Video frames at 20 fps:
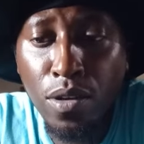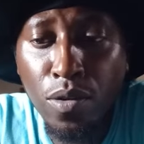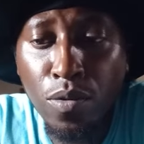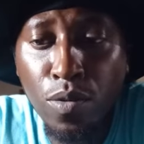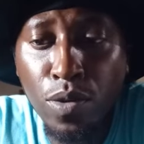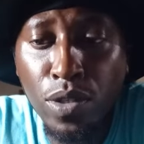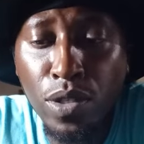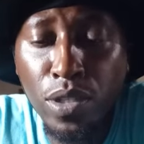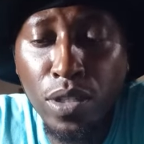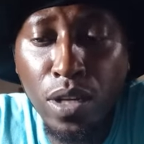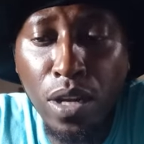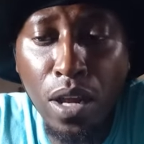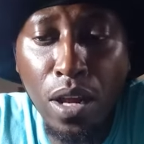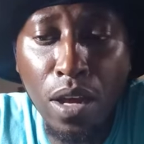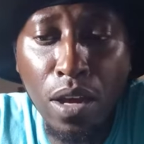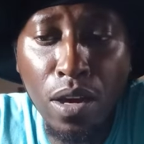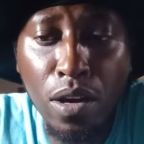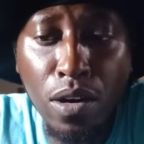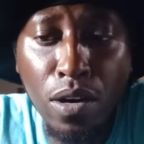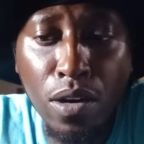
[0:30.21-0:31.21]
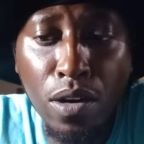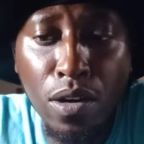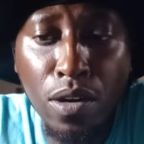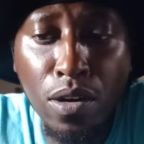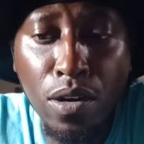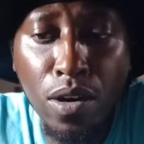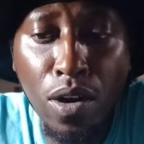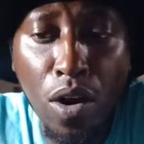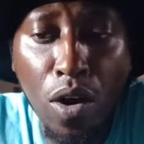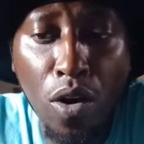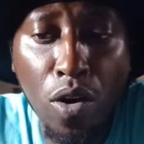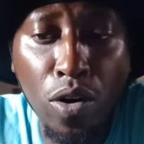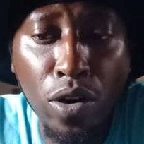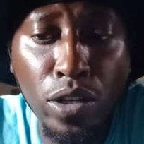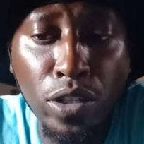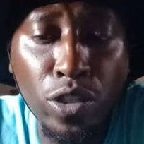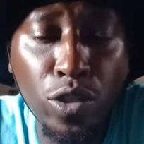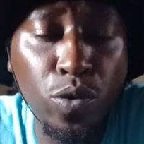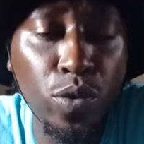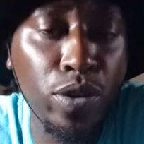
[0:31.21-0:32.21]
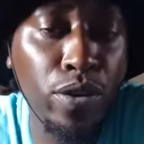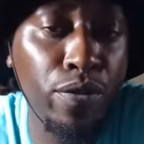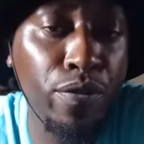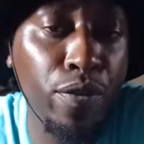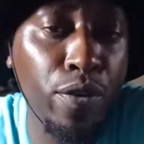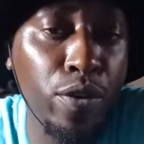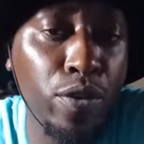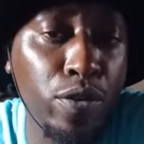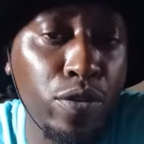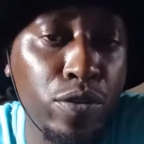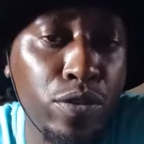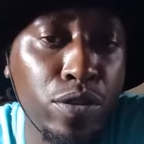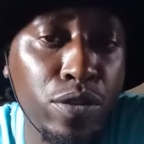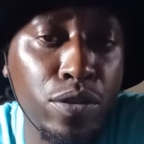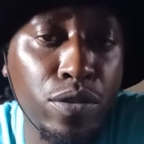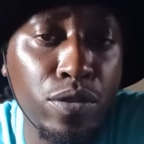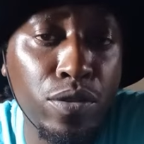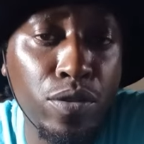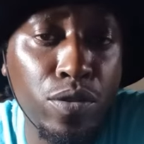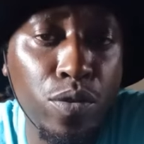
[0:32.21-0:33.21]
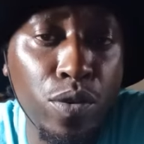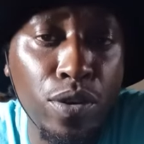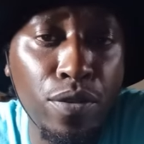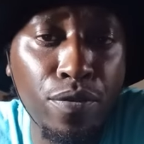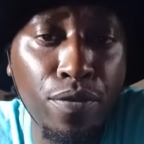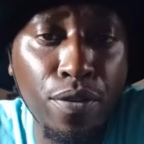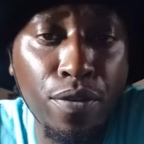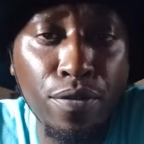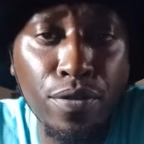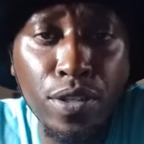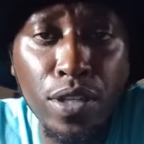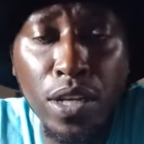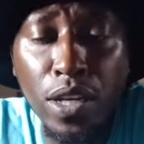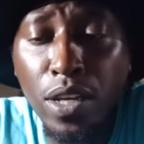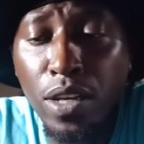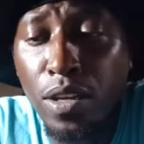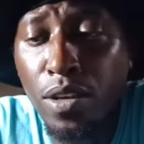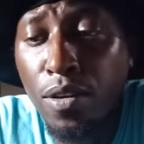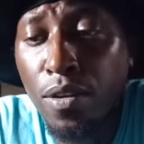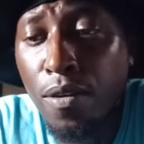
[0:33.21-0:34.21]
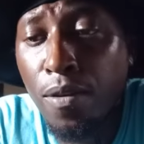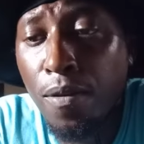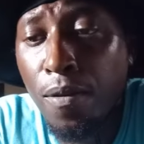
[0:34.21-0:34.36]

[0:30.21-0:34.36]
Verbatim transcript: what is that? Uh, August twenty first, twenty fifteen.